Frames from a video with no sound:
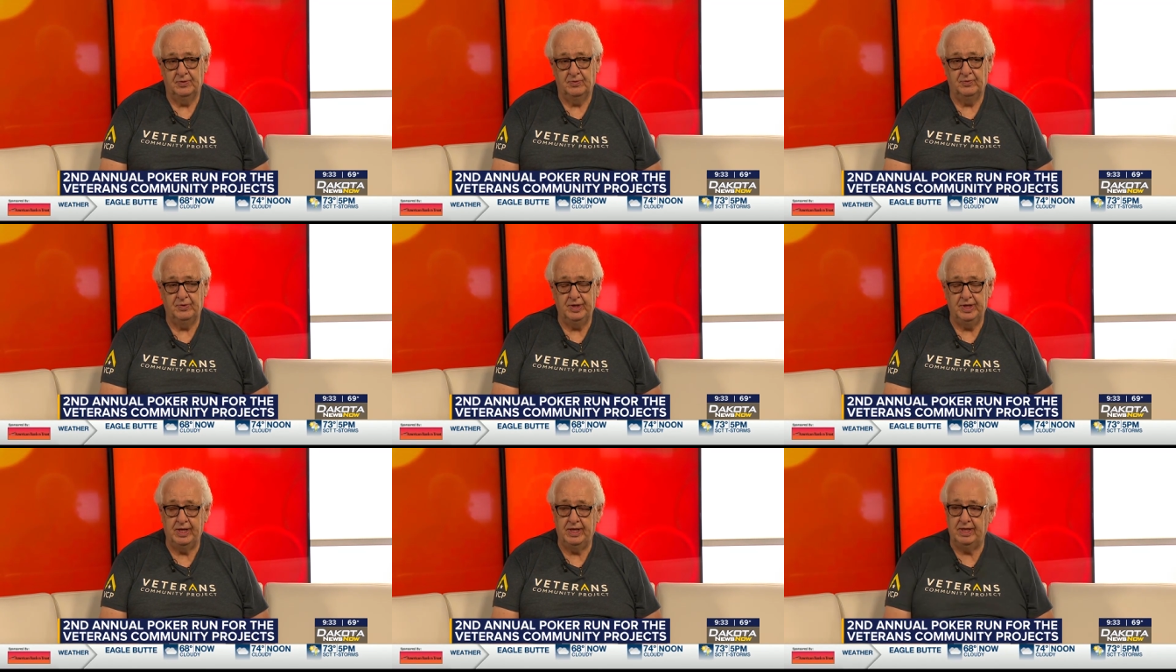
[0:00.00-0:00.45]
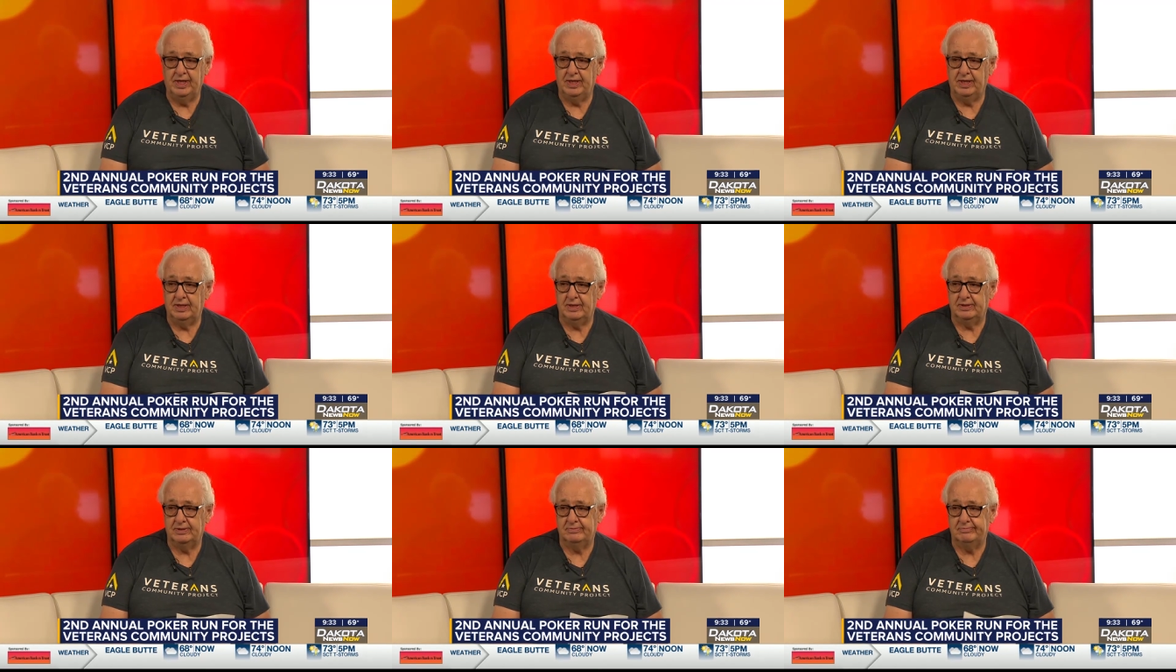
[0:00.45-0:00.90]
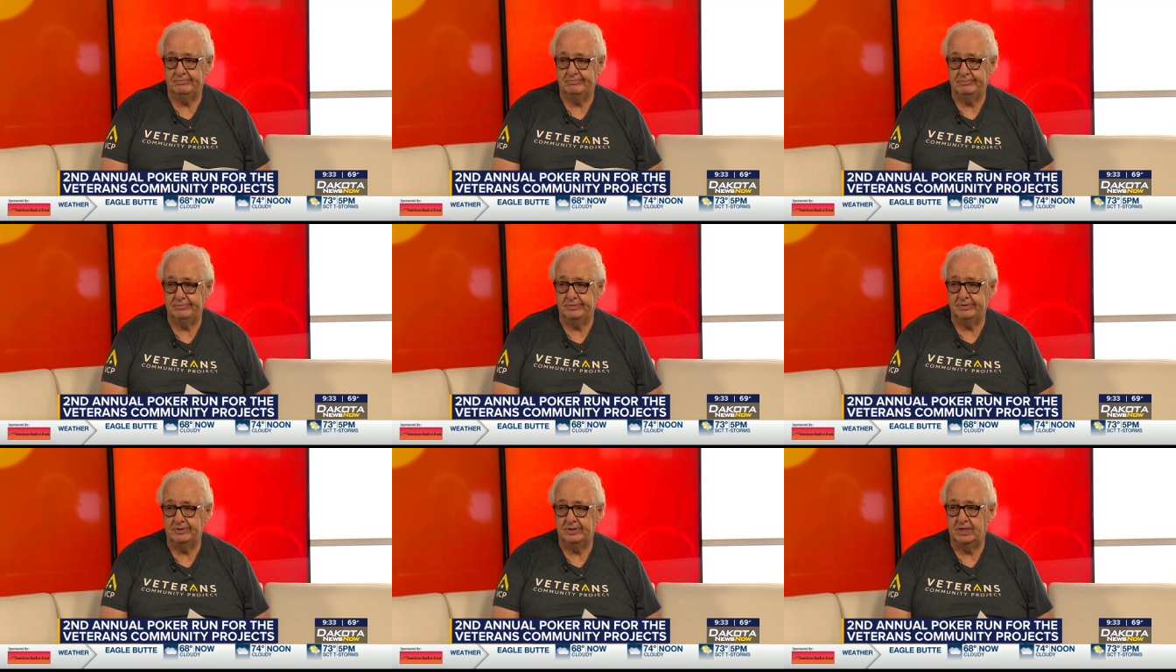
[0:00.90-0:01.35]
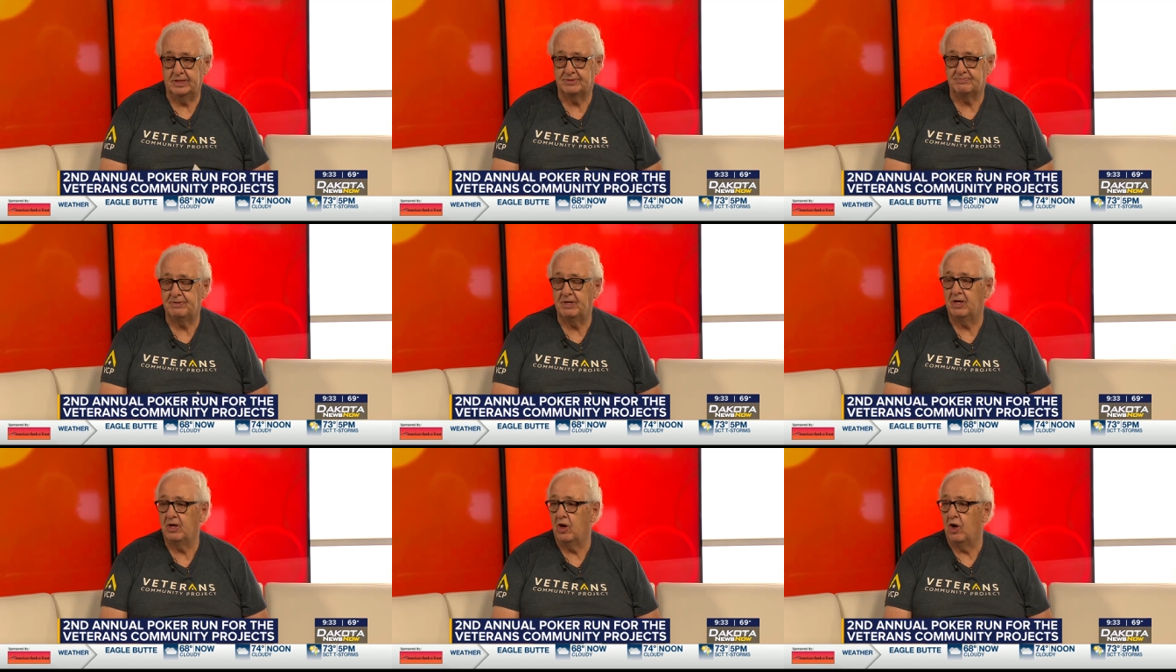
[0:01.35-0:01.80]
we, it's
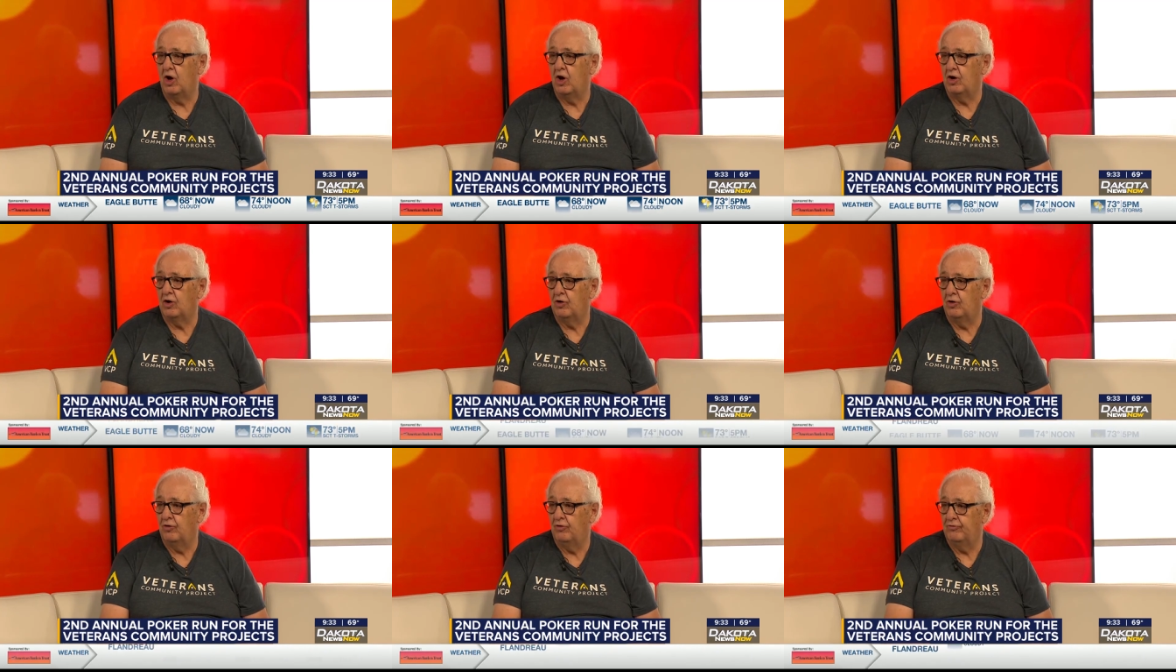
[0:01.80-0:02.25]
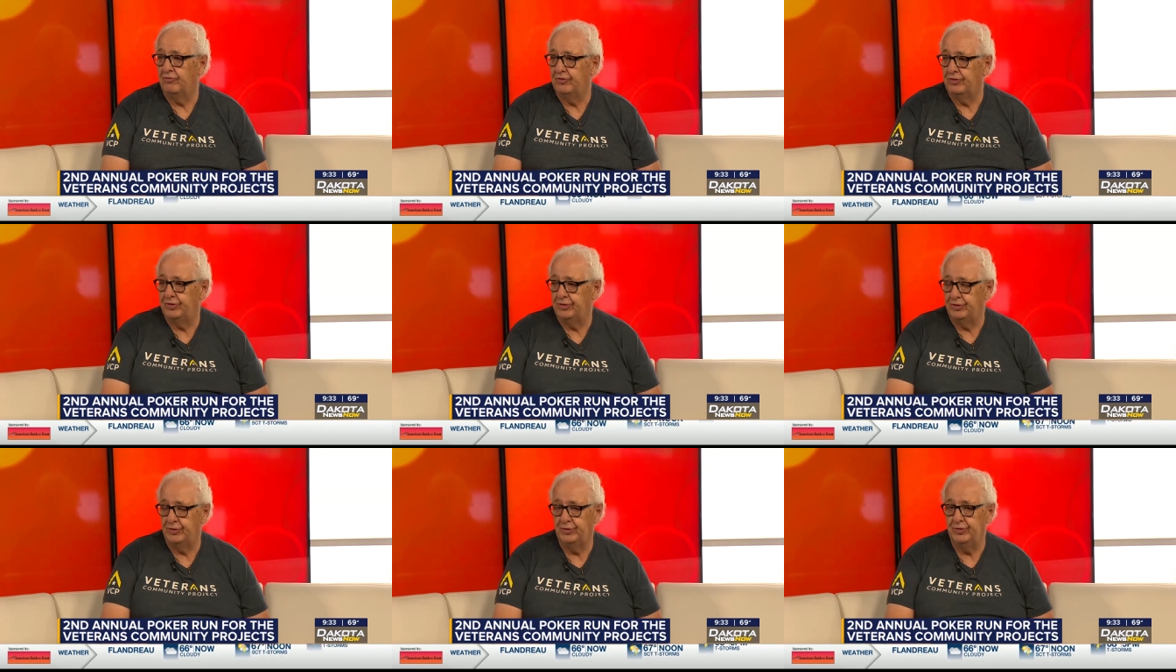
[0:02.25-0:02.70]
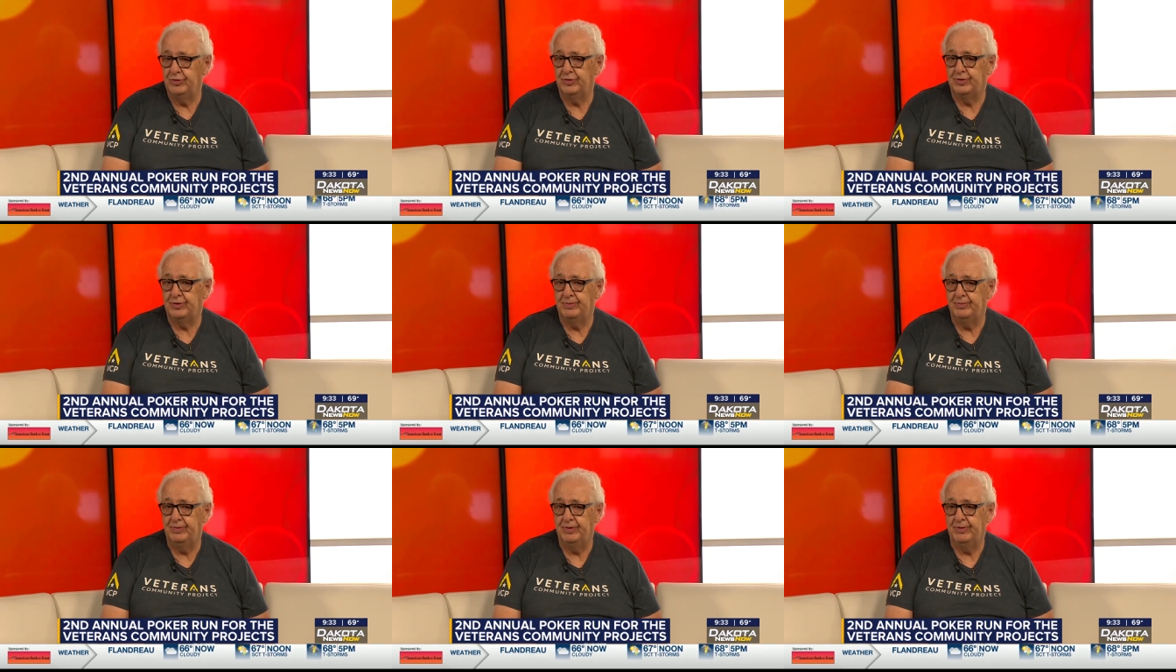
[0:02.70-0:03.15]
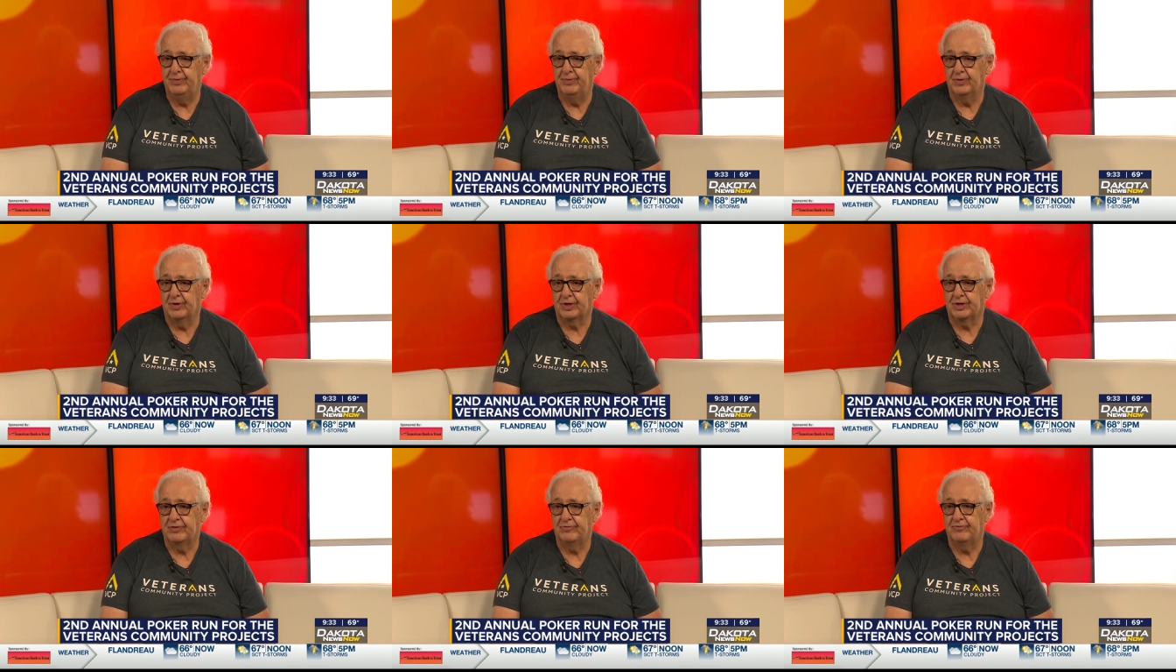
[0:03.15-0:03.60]
been long overdue to be
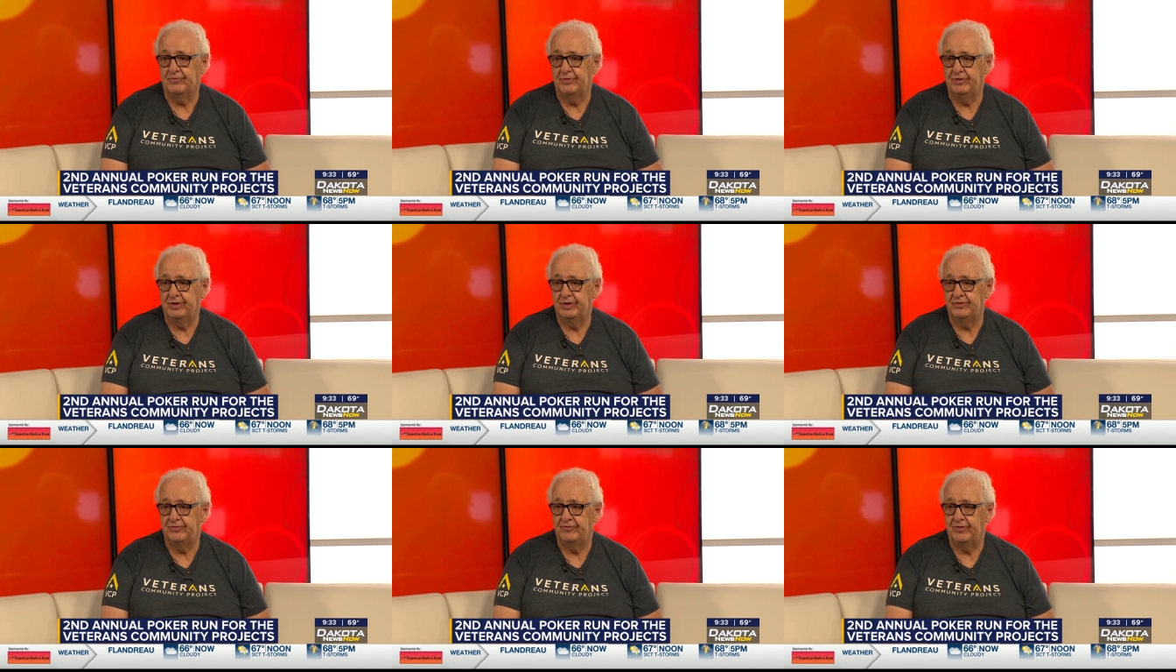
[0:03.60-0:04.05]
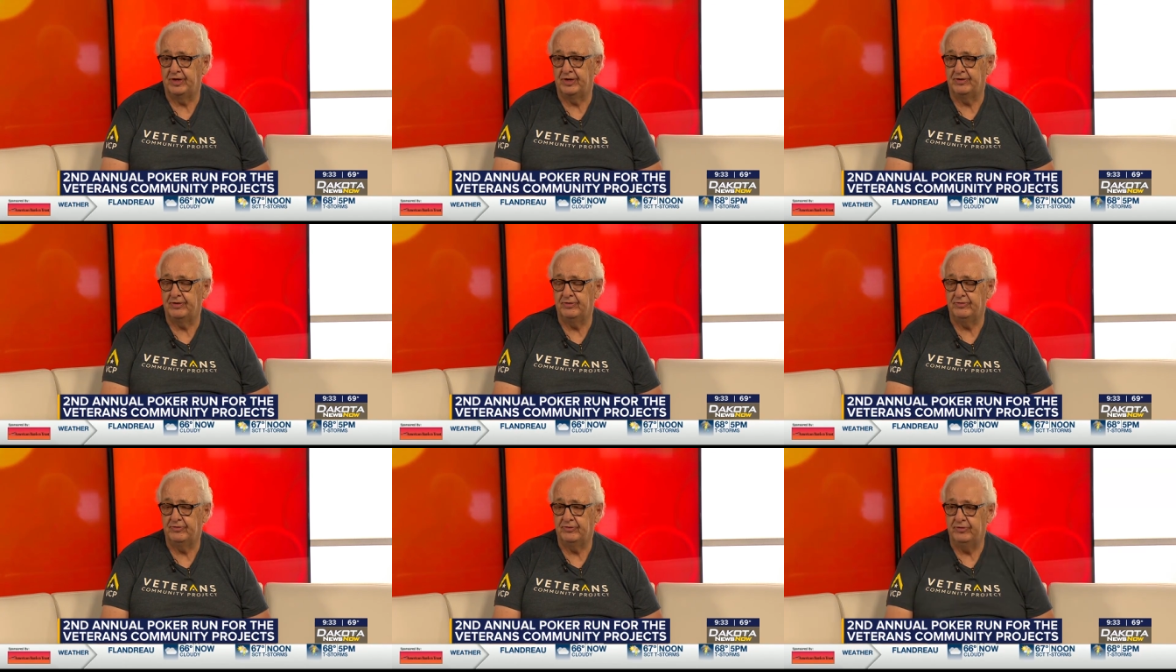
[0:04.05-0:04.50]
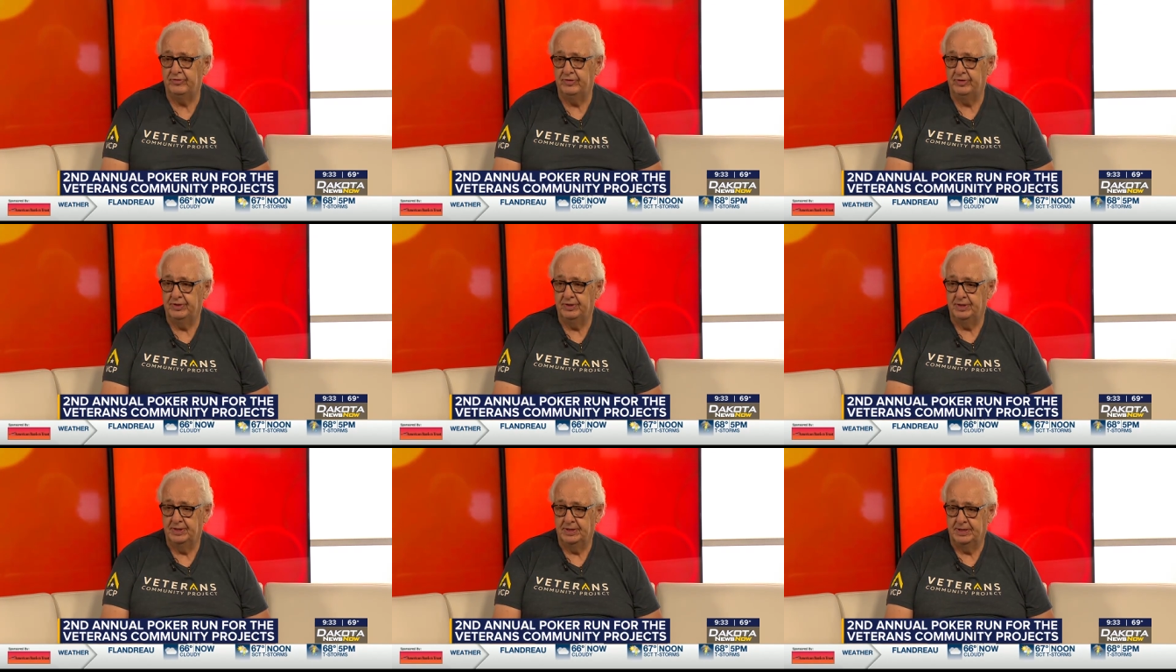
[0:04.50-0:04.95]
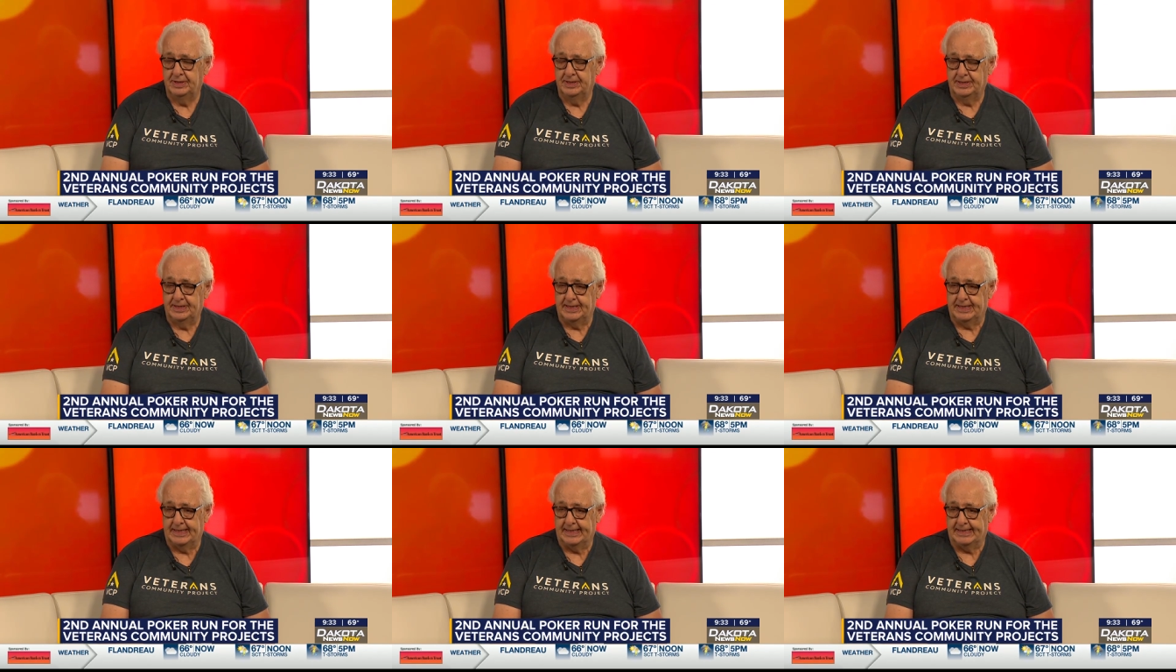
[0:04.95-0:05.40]
working for these veterans.
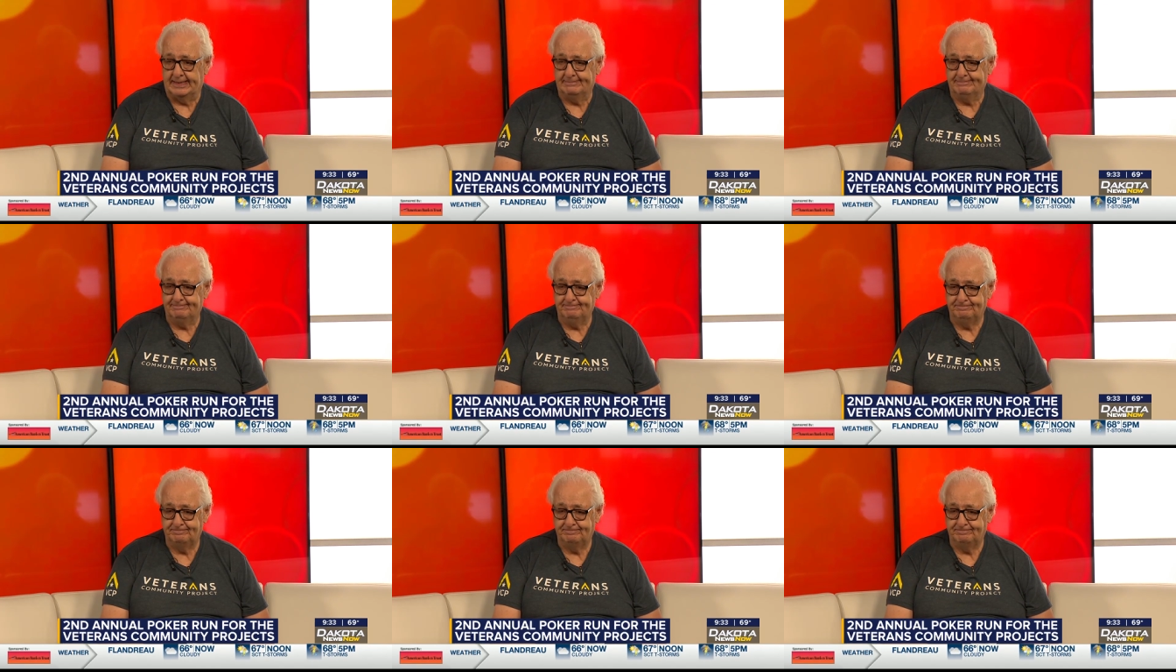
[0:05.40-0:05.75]
Mm-hmm. Um,